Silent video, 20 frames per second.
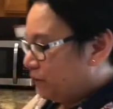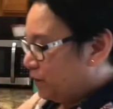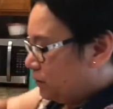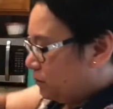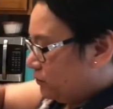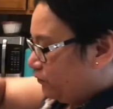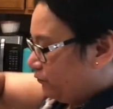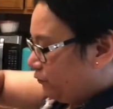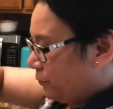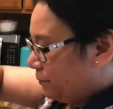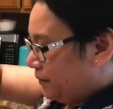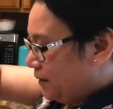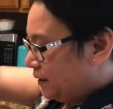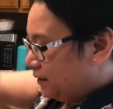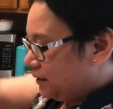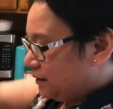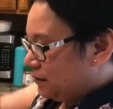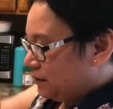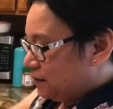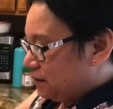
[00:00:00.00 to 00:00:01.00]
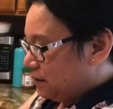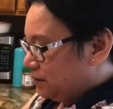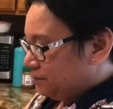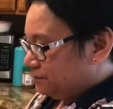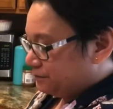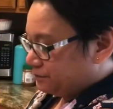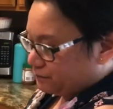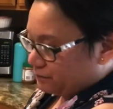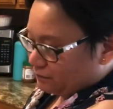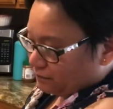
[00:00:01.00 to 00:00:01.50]
to ferment the
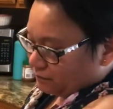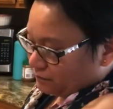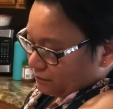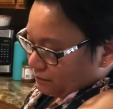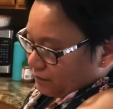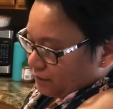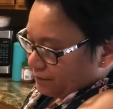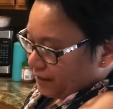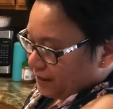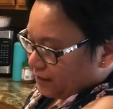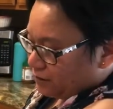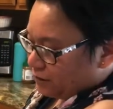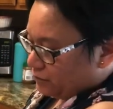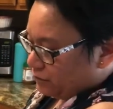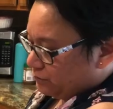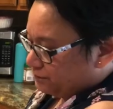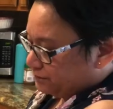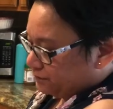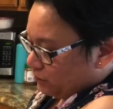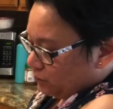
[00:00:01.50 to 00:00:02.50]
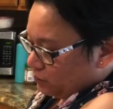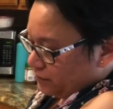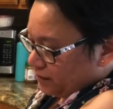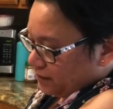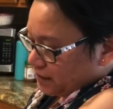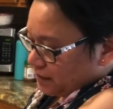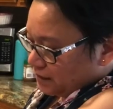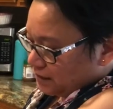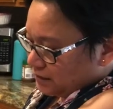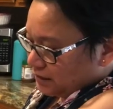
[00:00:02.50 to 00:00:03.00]
mango. Oh my
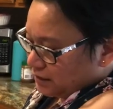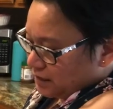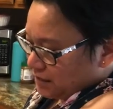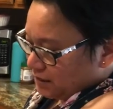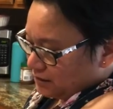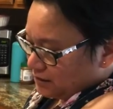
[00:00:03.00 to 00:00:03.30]
god, that's a lot.